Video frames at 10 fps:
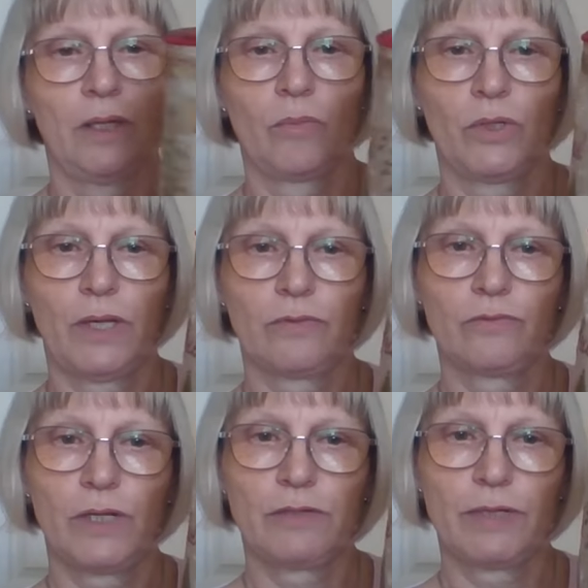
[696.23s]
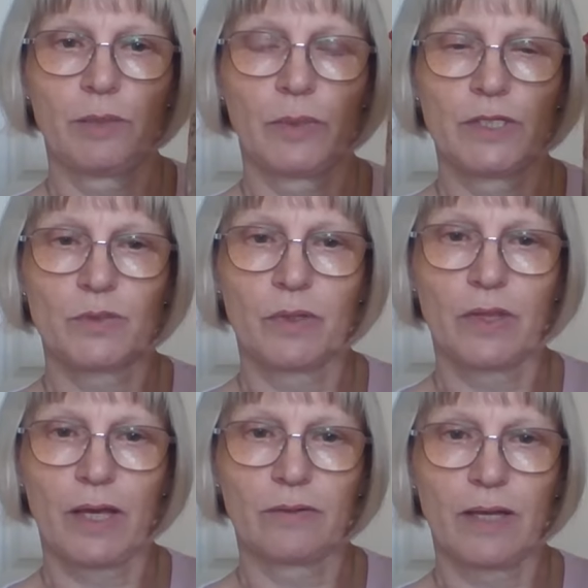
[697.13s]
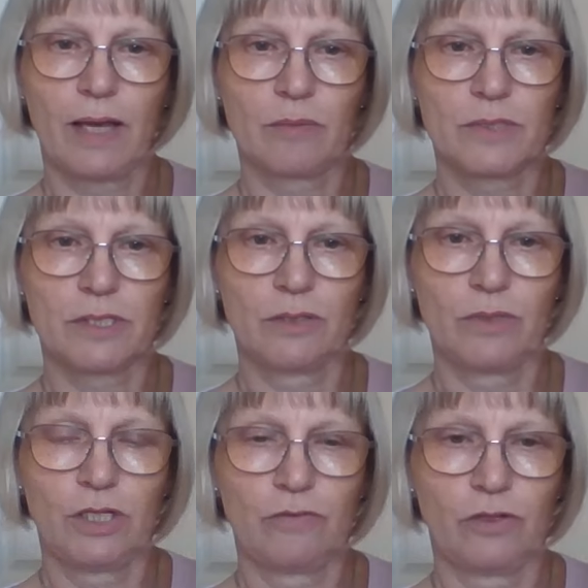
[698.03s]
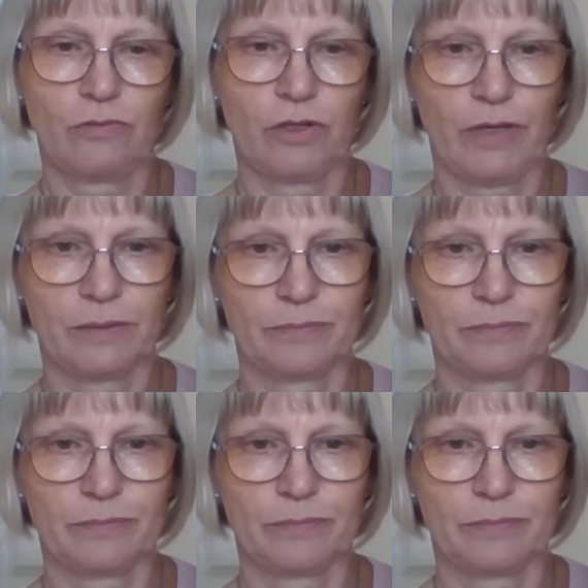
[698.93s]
But yeah, really, really pleased with that. Absolutely love, love, love it.